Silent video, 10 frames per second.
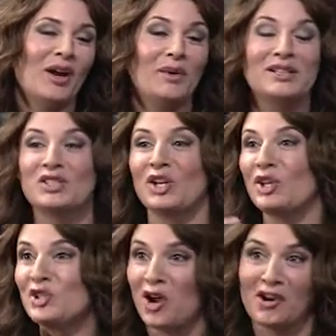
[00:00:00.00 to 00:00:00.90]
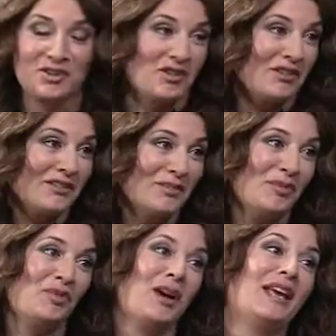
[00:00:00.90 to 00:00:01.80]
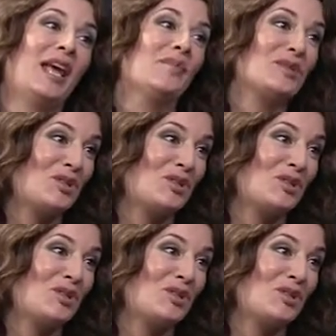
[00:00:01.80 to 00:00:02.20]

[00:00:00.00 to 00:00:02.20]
I went and saw a doctor before I came and